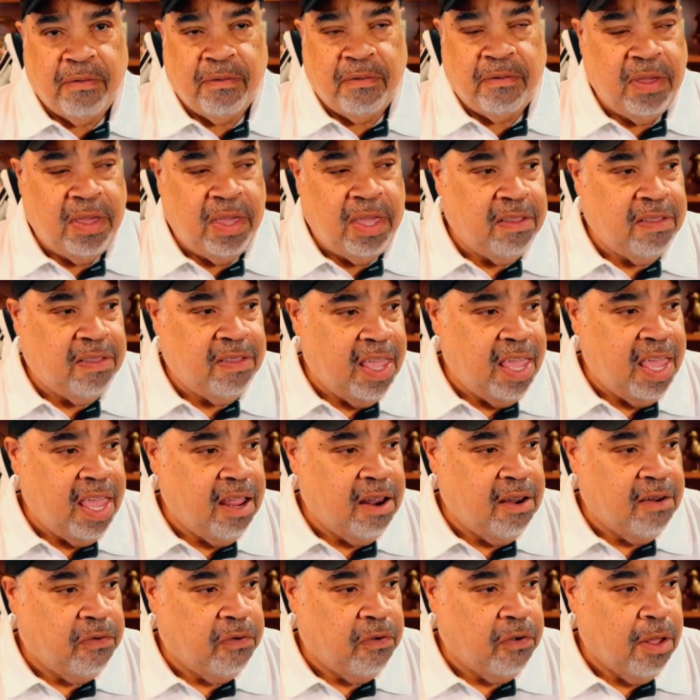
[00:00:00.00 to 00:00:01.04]
Safeed
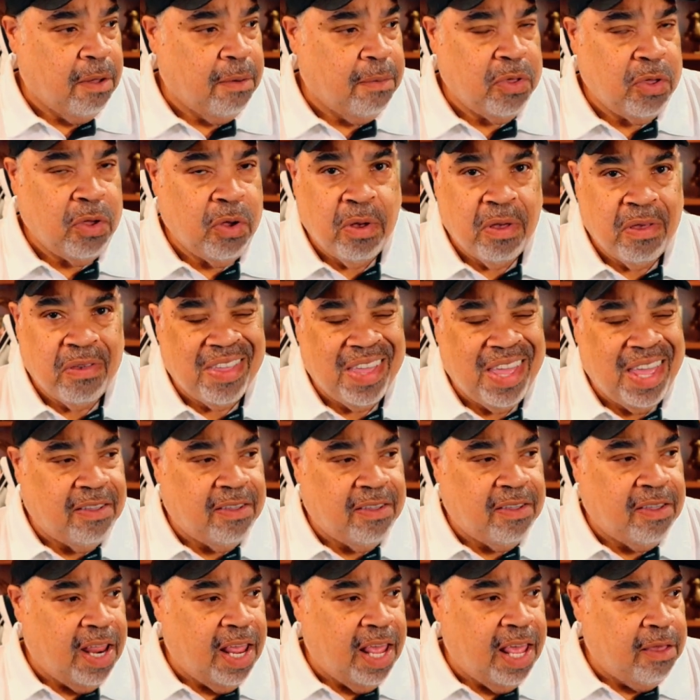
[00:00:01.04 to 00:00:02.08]
Dean from USA
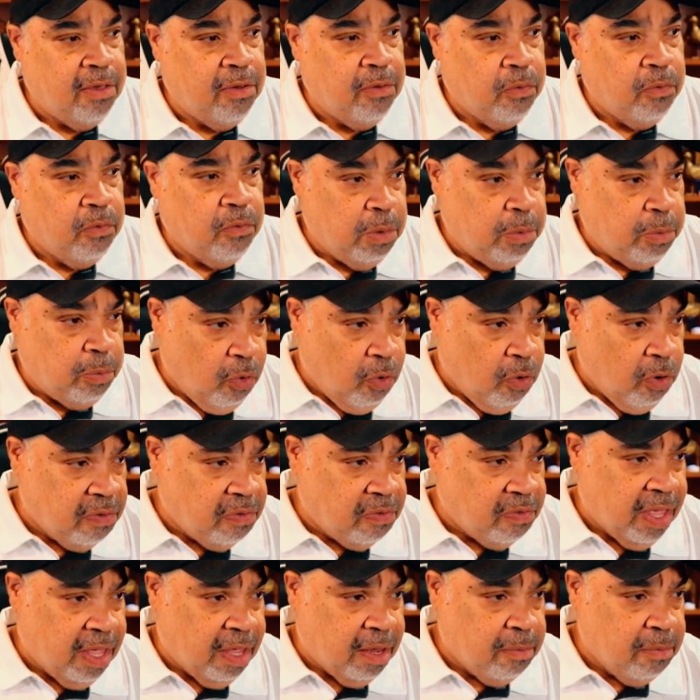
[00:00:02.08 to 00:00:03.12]
Today
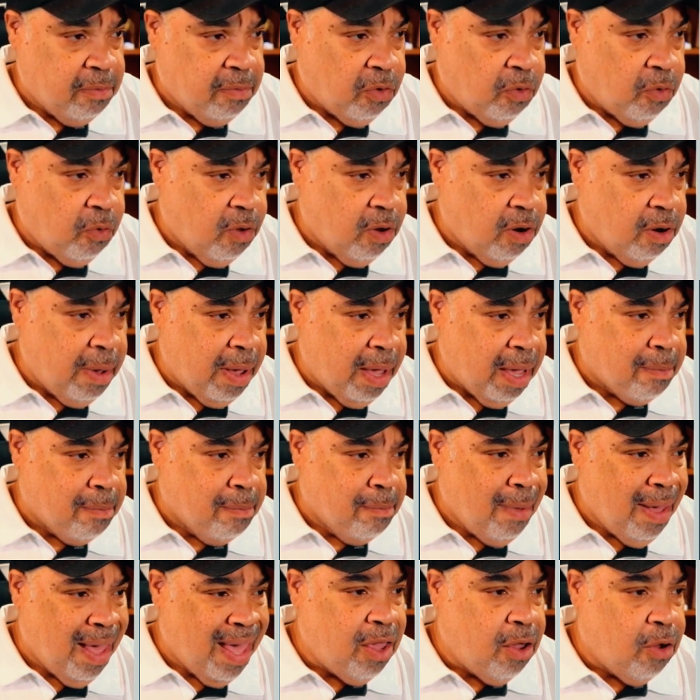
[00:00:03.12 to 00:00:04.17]
reports that quarterback
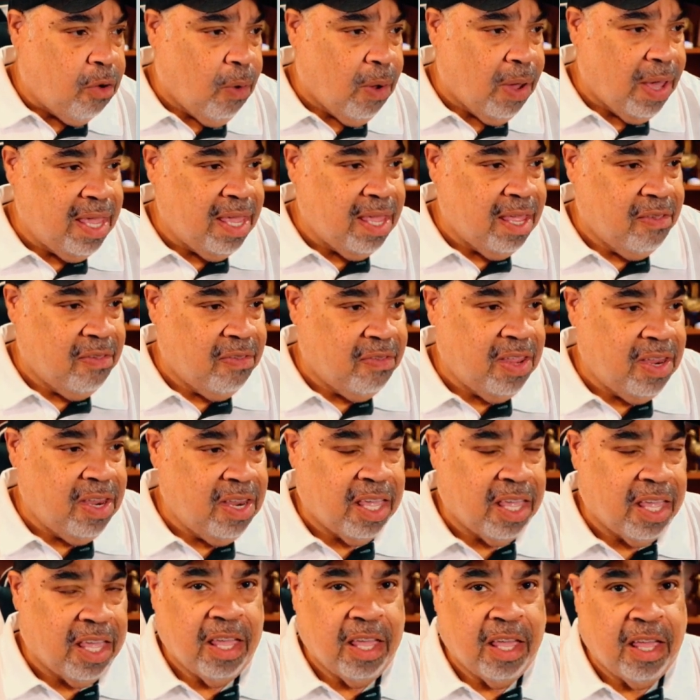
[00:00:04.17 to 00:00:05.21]
Mike White is in a
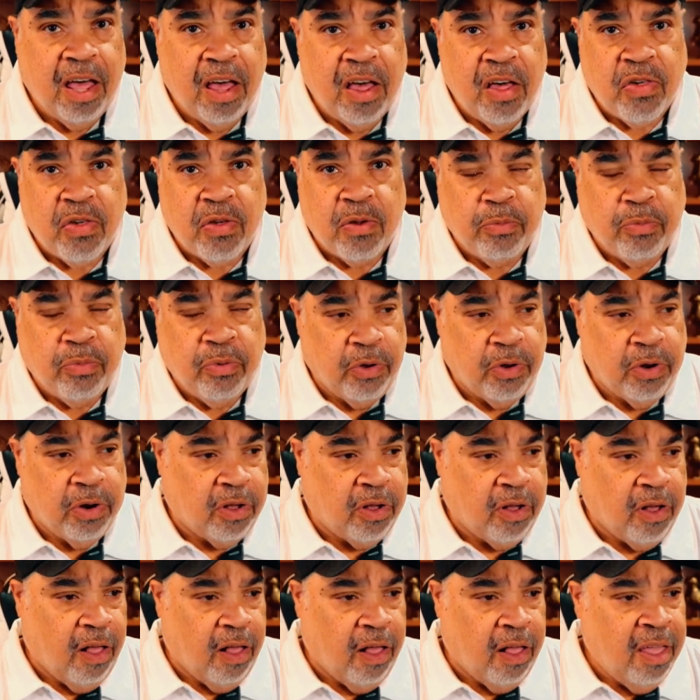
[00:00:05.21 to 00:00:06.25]
concussion
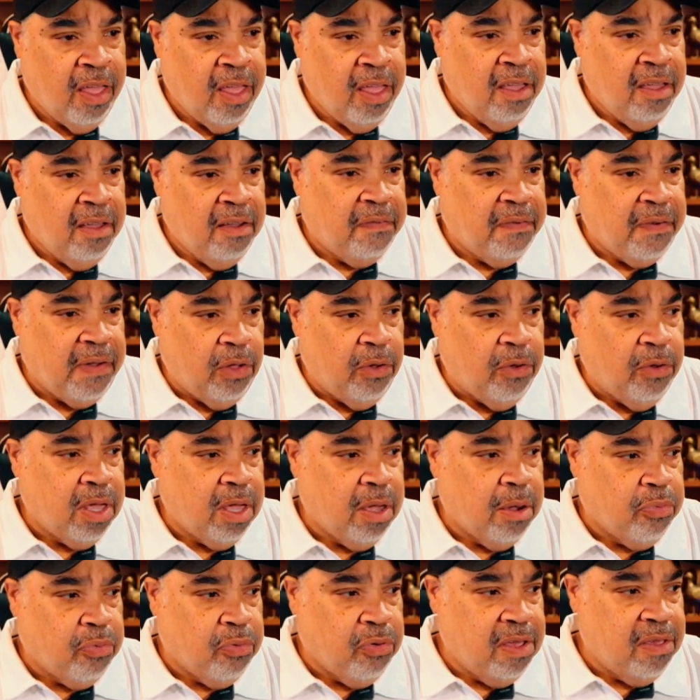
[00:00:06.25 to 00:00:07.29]
protocol following
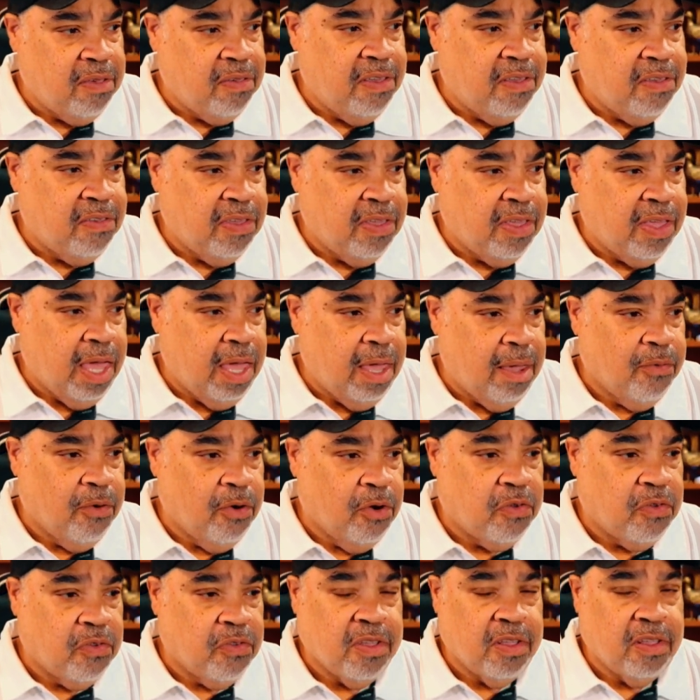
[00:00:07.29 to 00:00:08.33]
a preseason game
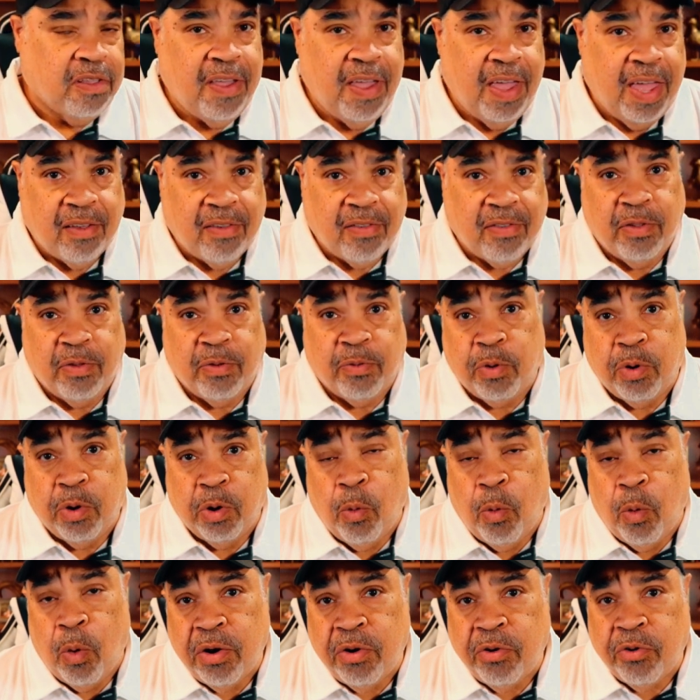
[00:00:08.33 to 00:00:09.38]
versus the Texans. We're
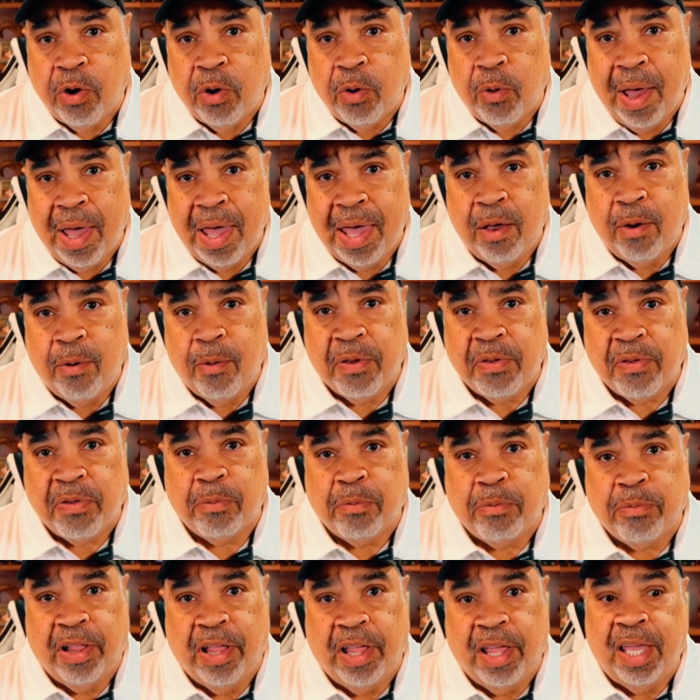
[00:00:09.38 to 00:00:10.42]
wondering why he
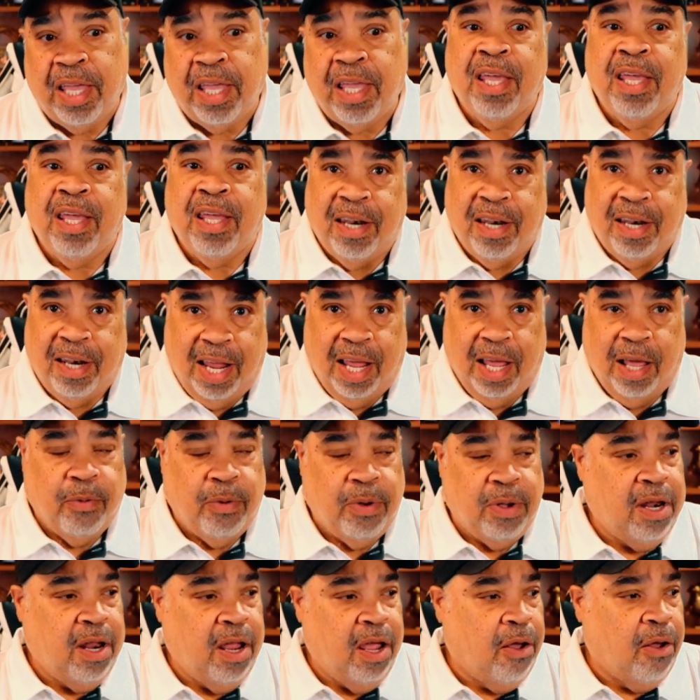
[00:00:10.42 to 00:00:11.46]
wasn't playing. Now
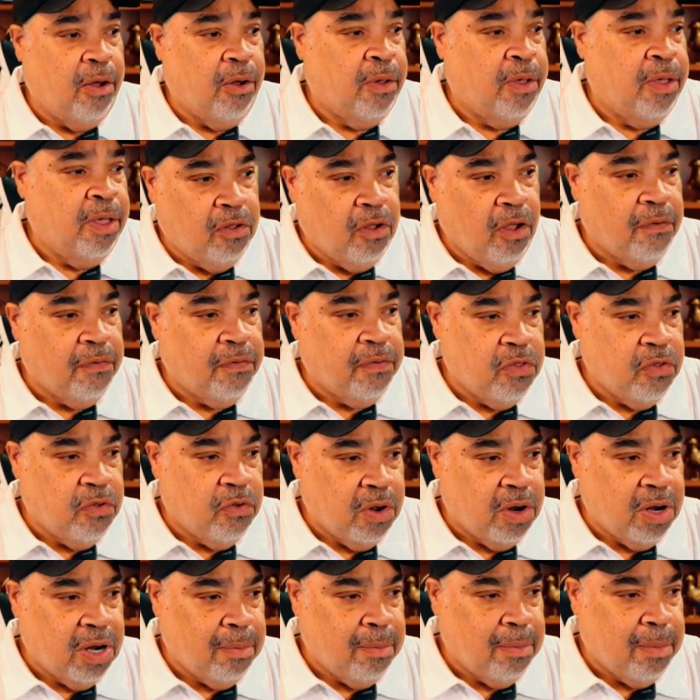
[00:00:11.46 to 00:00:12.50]
we know. Dolphins
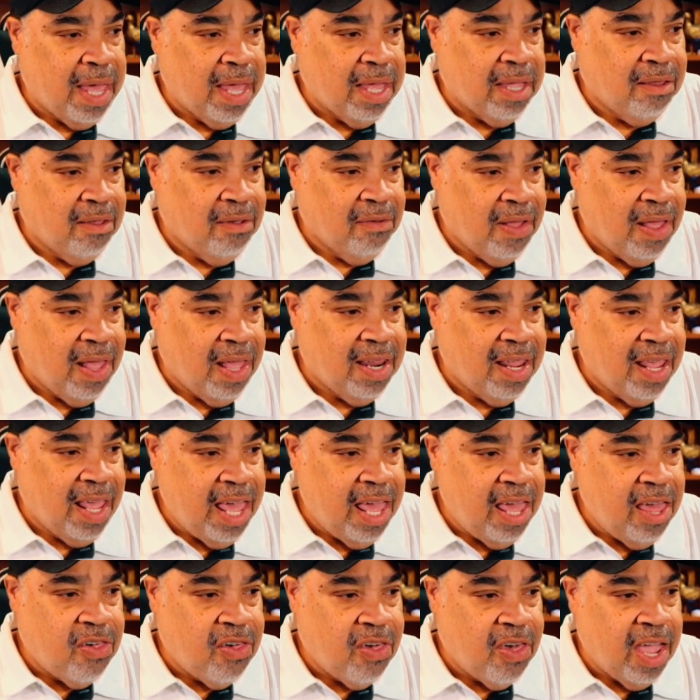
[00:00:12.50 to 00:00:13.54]
running back Devon
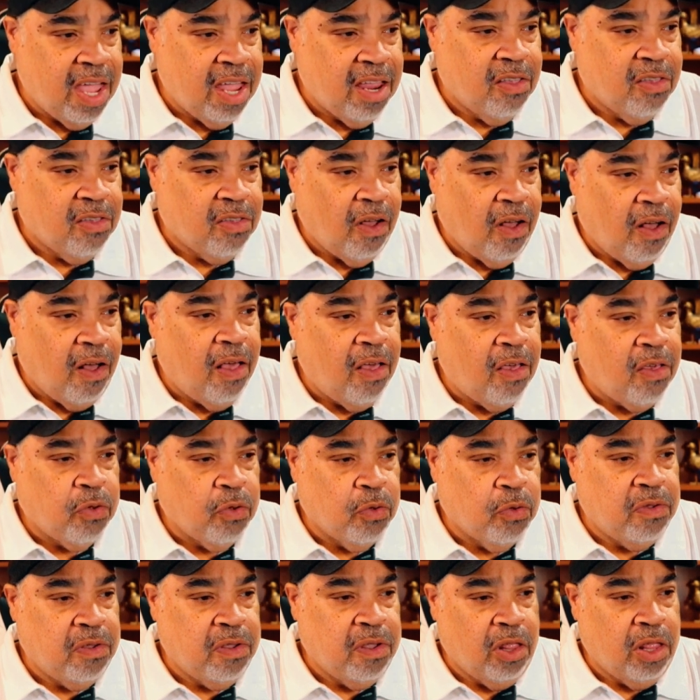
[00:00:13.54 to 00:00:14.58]
Achane is
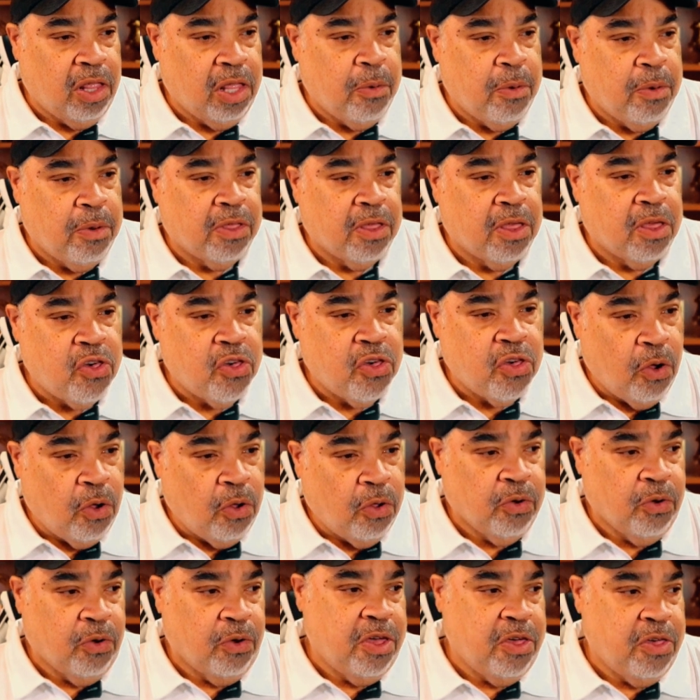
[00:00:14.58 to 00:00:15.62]
also dealing with a
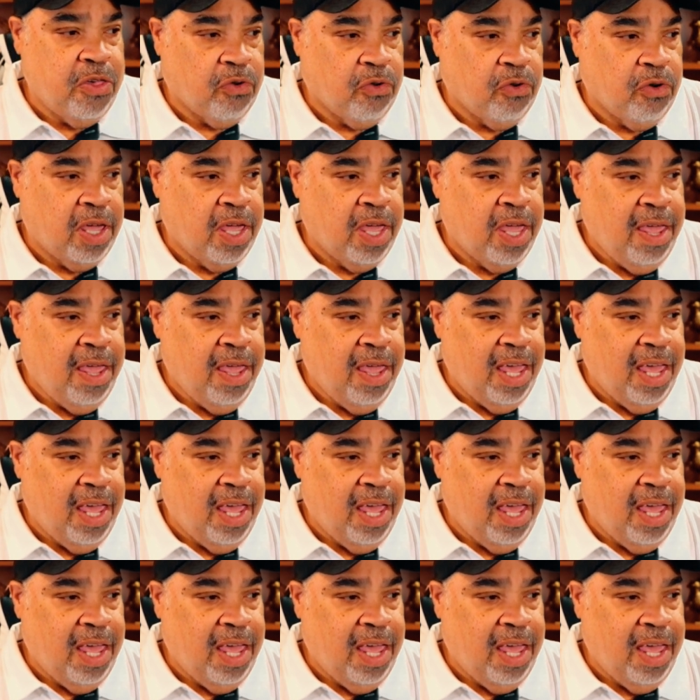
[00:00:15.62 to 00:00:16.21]
shoulder injury.